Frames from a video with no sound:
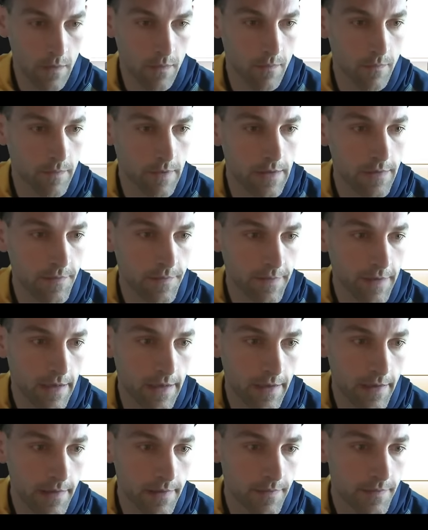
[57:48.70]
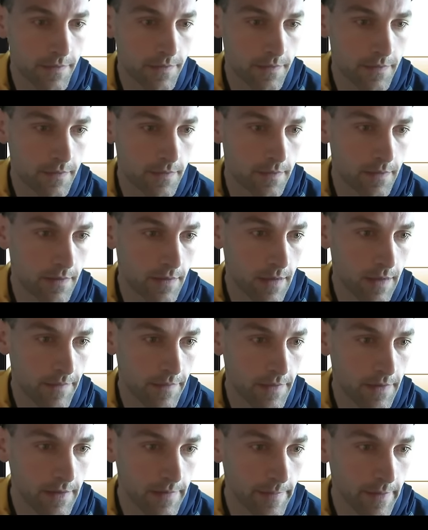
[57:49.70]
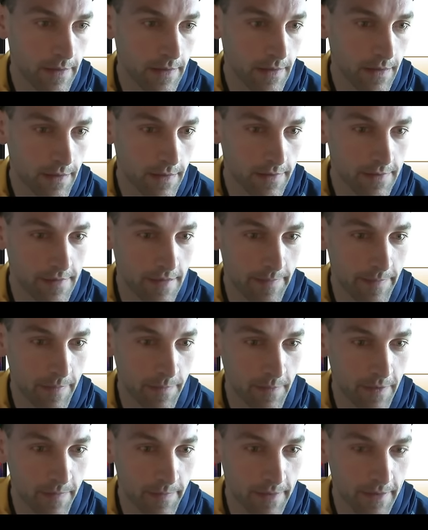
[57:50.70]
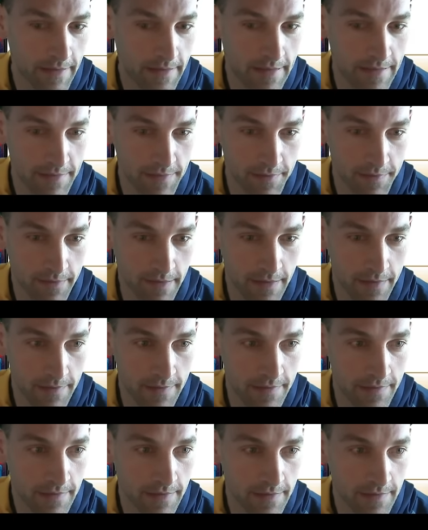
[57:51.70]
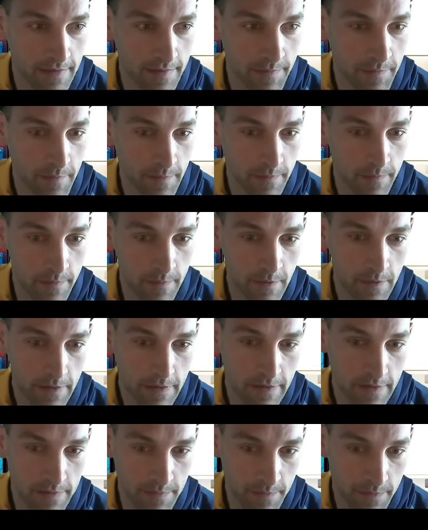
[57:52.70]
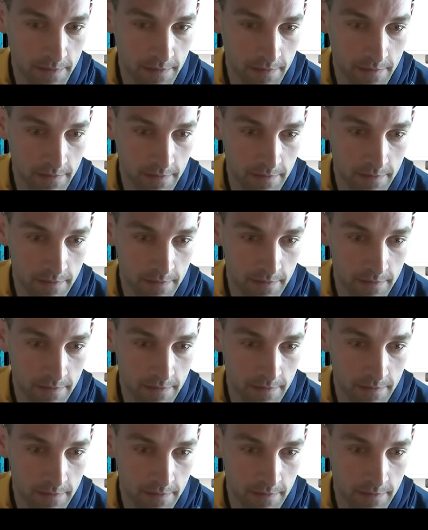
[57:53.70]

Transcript: Round five. I feel like my luck has not been with me the last two rounds. Let's gonna mulligan this one.